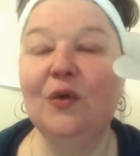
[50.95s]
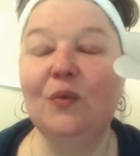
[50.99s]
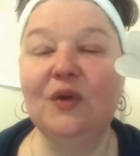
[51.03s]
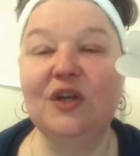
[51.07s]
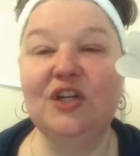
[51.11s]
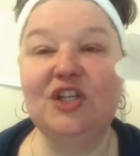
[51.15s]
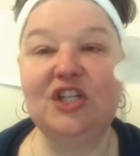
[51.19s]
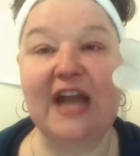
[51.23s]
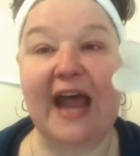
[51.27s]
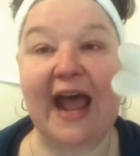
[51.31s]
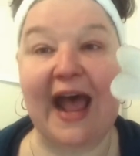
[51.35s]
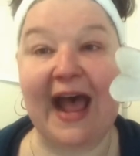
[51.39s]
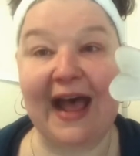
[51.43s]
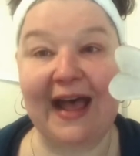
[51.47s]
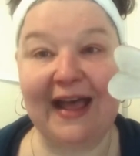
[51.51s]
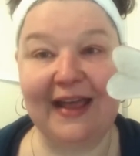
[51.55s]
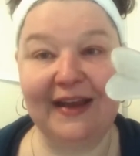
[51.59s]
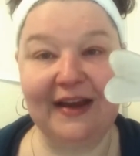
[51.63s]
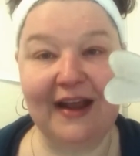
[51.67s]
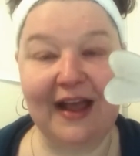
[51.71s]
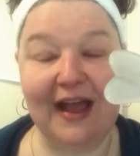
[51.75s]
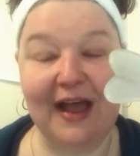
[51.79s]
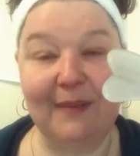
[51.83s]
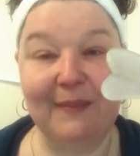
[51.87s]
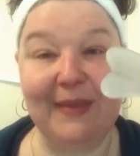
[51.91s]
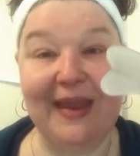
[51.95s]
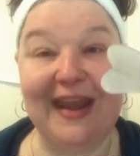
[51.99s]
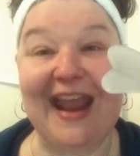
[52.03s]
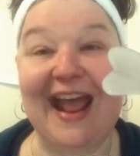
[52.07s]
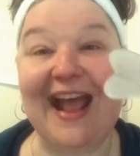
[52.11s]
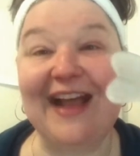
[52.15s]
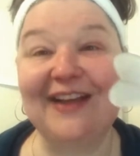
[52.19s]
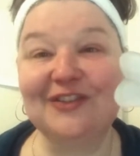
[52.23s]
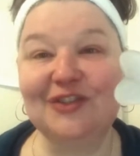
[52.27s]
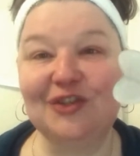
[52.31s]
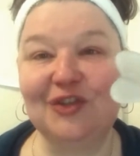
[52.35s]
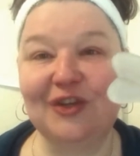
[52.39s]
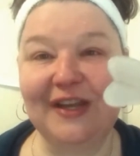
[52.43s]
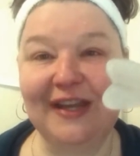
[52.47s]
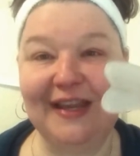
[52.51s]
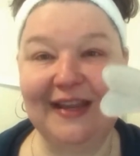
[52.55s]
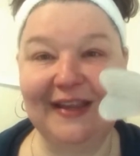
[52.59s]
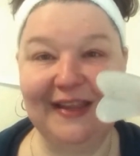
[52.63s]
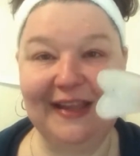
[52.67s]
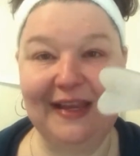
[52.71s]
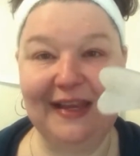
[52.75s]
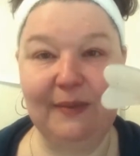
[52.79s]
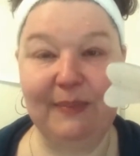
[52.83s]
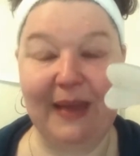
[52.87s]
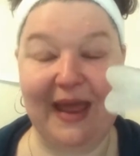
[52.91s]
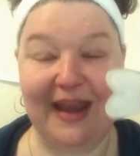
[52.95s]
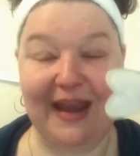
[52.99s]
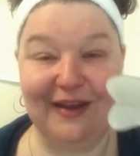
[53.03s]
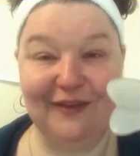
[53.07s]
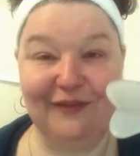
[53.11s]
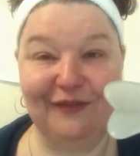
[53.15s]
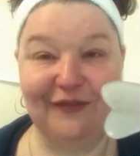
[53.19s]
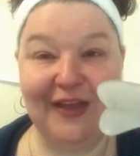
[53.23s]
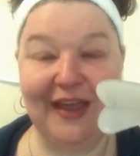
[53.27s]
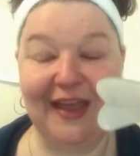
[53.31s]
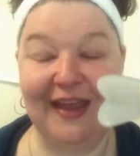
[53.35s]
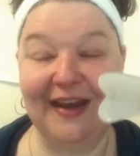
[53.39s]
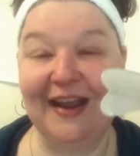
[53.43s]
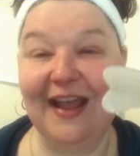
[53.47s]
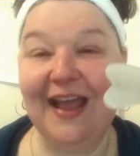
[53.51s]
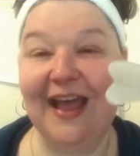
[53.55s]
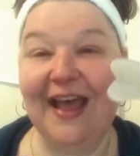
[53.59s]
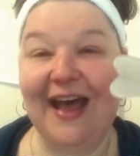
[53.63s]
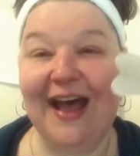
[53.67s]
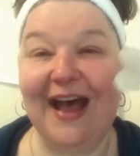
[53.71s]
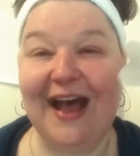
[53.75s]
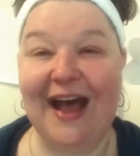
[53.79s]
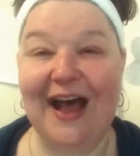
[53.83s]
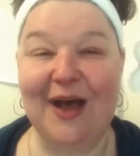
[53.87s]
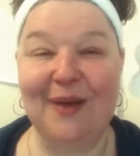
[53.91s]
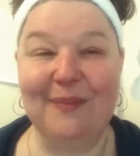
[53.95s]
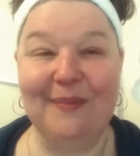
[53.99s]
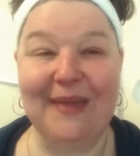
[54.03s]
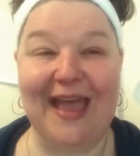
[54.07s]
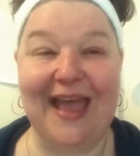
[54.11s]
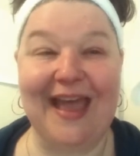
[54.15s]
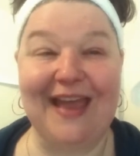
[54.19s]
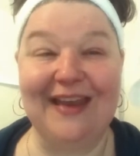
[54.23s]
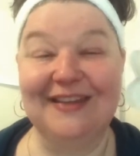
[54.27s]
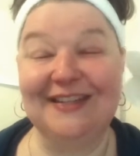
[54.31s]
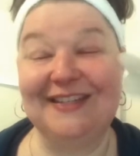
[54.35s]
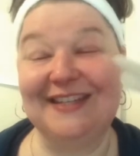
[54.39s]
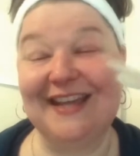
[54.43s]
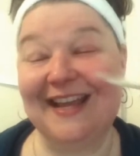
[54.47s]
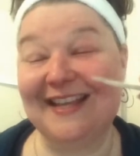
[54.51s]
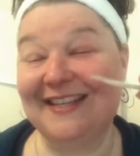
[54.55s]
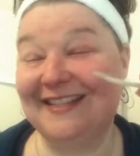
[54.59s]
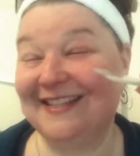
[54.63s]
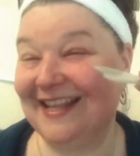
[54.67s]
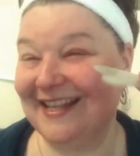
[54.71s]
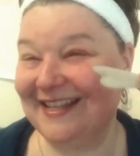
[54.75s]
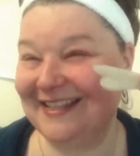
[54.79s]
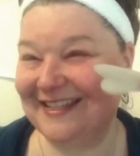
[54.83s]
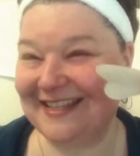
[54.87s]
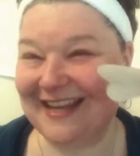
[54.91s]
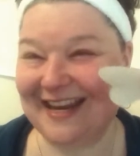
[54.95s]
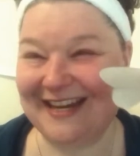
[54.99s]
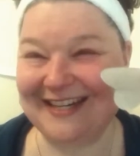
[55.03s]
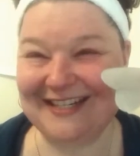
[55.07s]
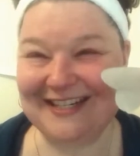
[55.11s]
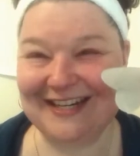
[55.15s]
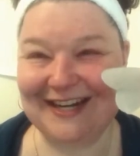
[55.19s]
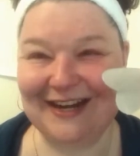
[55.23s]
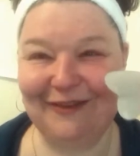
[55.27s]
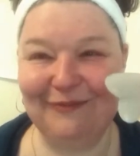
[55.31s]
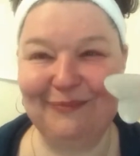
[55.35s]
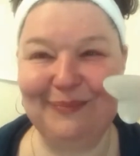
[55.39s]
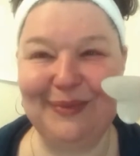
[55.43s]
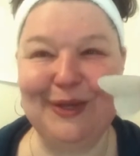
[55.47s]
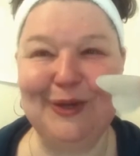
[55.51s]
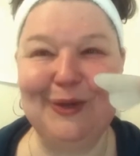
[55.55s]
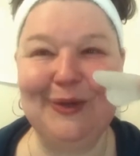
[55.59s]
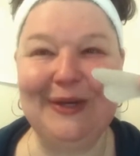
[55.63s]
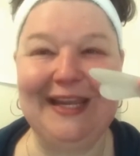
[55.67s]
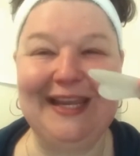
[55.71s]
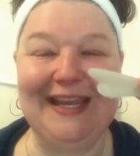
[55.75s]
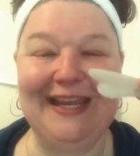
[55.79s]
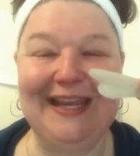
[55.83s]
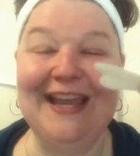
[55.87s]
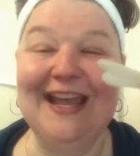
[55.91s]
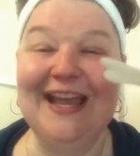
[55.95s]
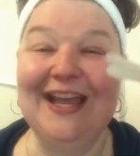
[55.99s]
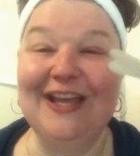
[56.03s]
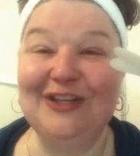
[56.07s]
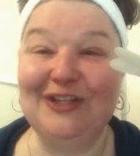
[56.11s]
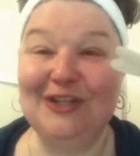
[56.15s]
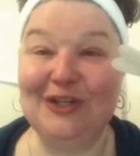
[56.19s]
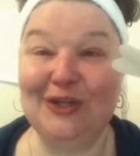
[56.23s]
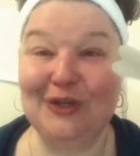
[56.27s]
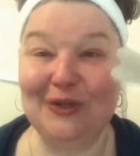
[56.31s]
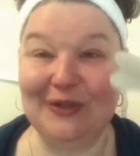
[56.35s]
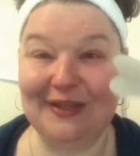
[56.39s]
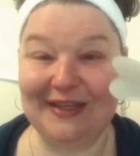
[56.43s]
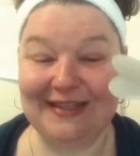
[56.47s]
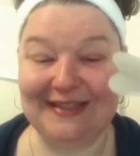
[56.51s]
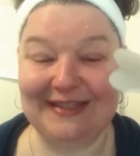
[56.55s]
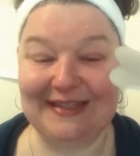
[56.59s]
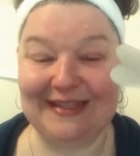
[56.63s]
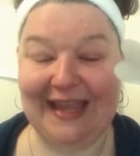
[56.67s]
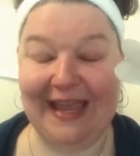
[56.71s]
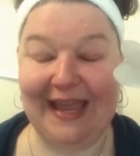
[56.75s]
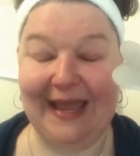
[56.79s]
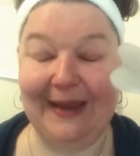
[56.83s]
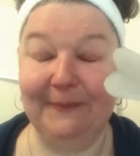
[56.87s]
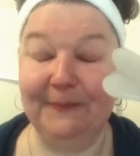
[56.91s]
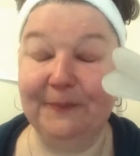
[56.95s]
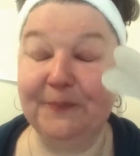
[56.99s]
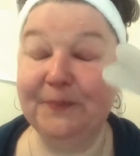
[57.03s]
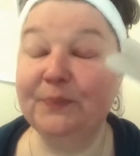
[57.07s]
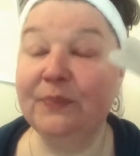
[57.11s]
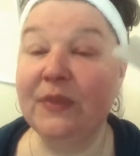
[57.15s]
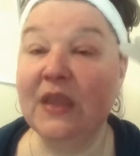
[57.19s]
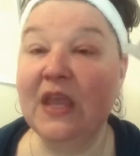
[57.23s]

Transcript: which add an extra healing benefit and sensation of beauty to this skin.